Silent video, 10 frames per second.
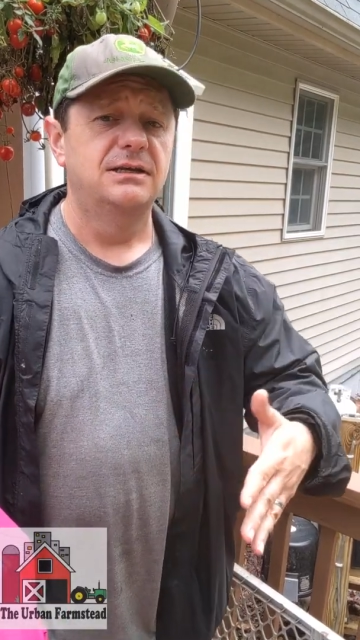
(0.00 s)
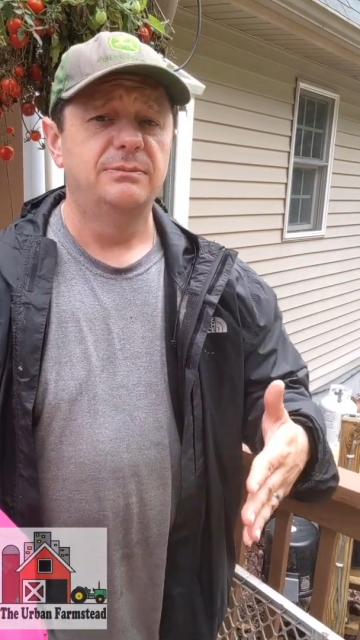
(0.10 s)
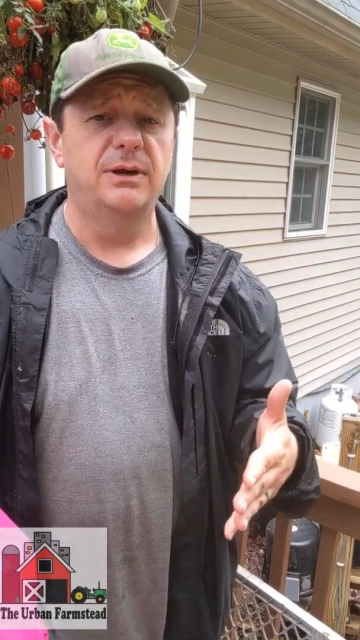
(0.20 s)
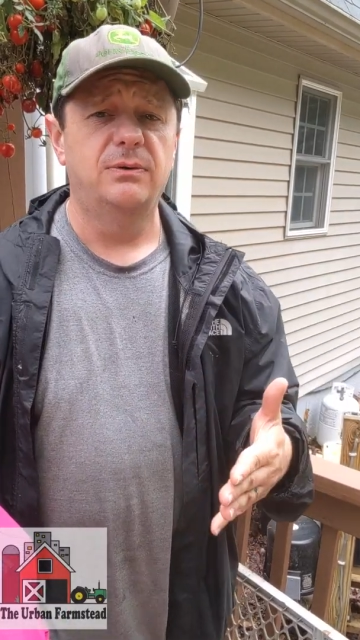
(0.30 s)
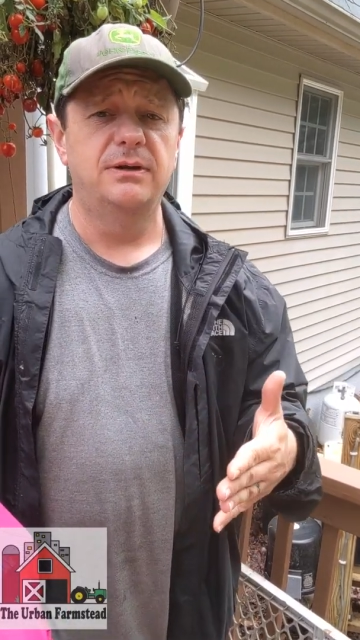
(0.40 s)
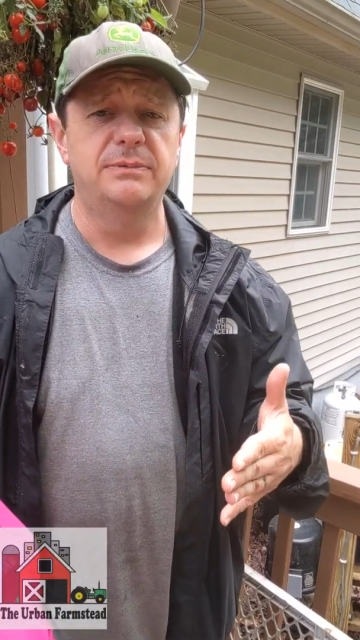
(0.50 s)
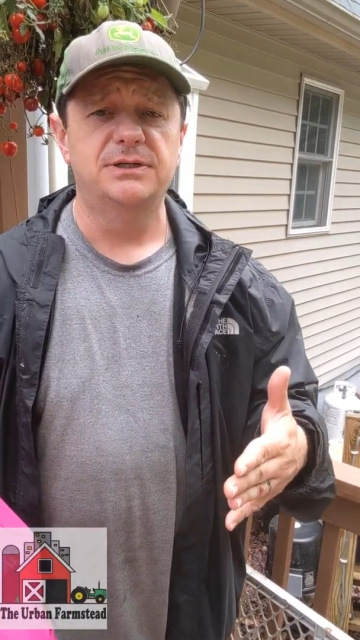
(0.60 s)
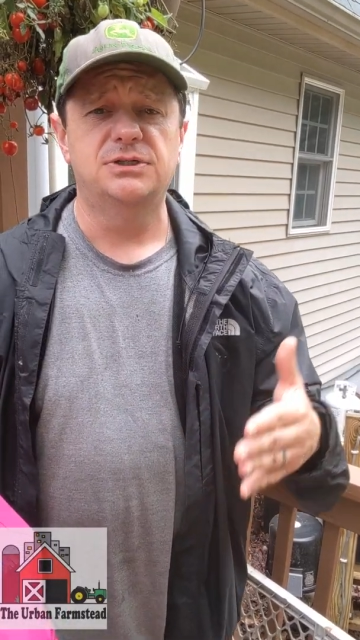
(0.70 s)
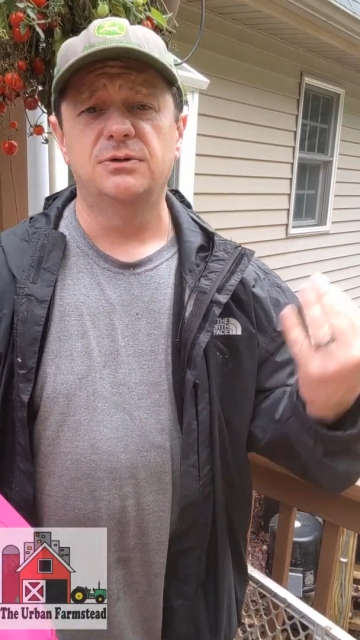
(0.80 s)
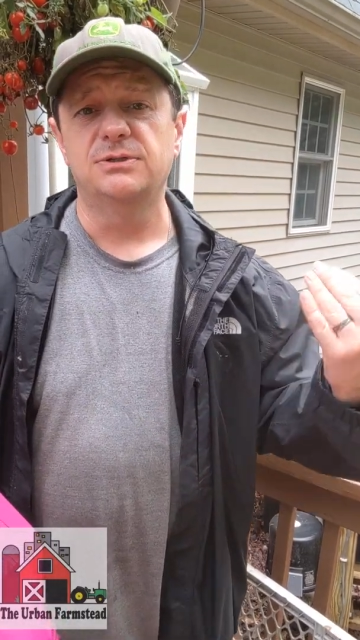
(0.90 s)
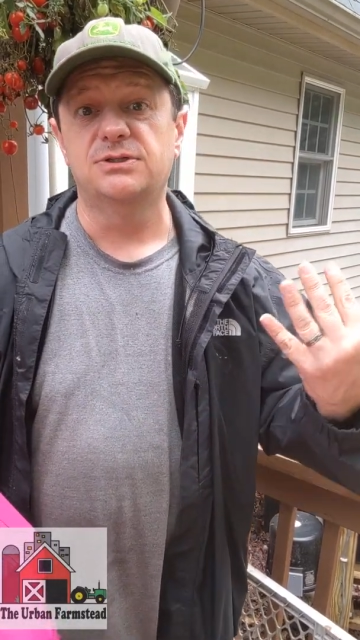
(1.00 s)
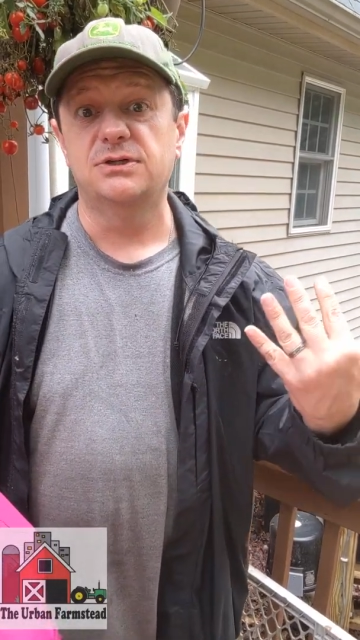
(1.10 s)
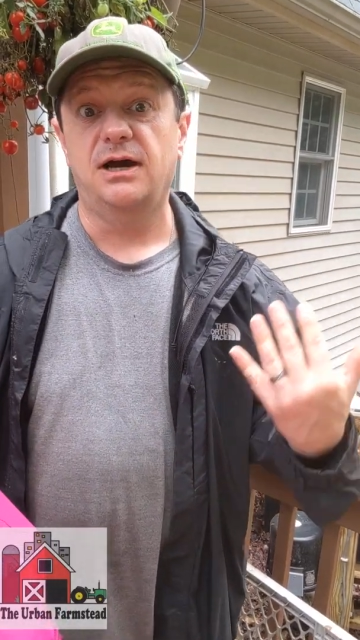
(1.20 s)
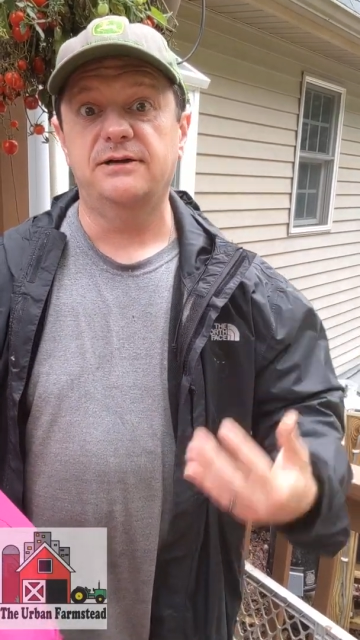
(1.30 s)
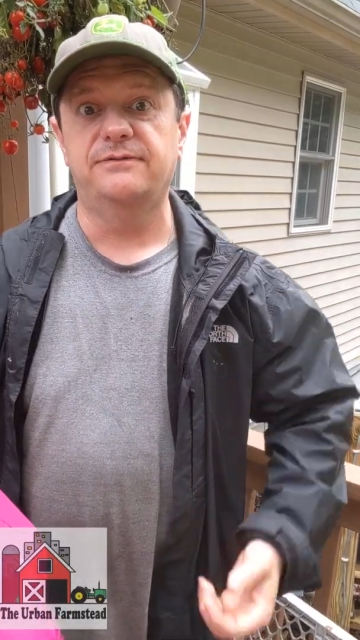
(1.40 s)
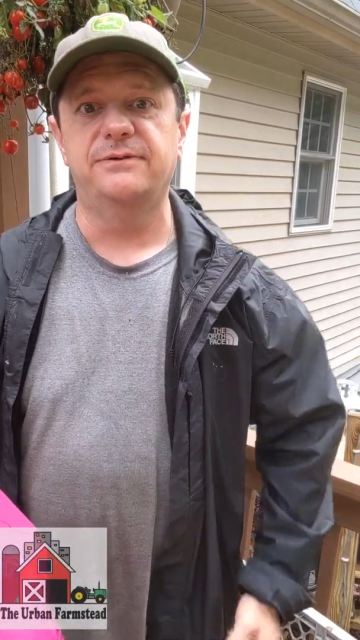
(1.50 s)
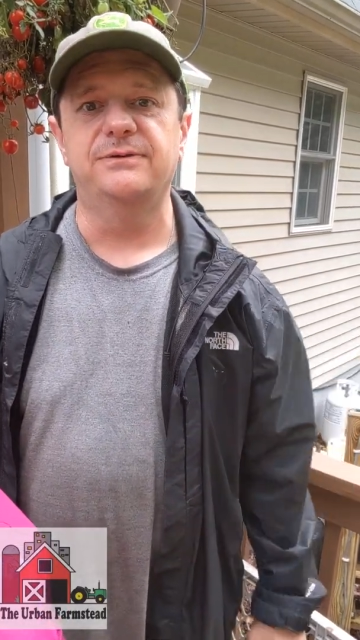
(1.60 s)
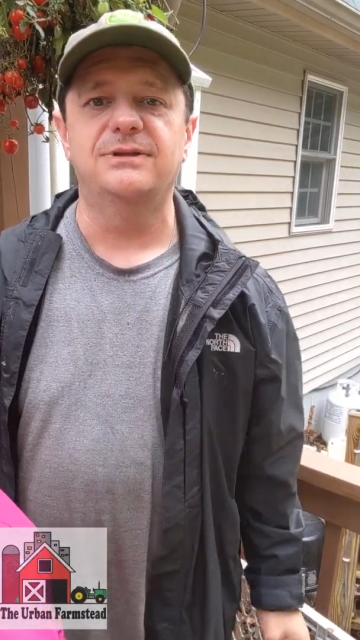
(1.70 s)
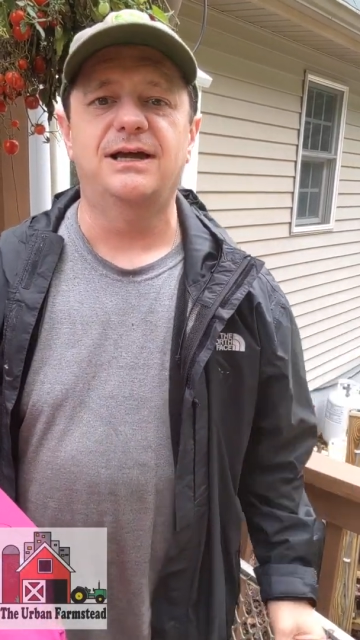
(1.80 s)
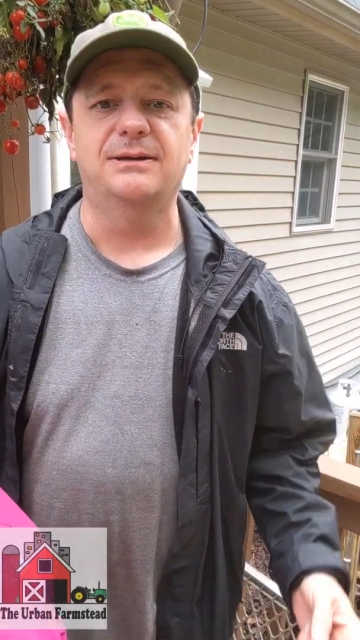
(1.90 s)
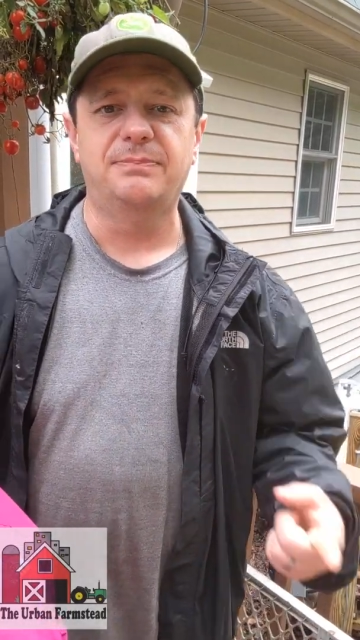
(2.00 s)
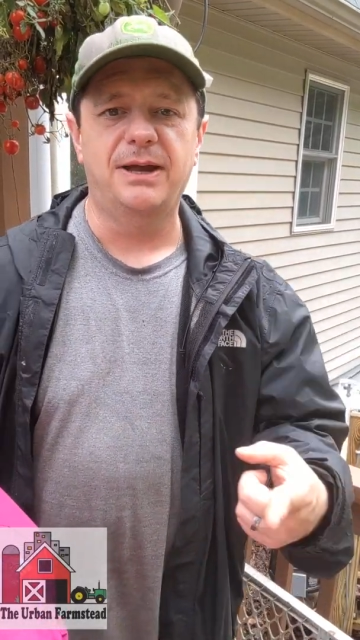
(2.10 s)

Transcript: you might want to make sure with stocked fruit like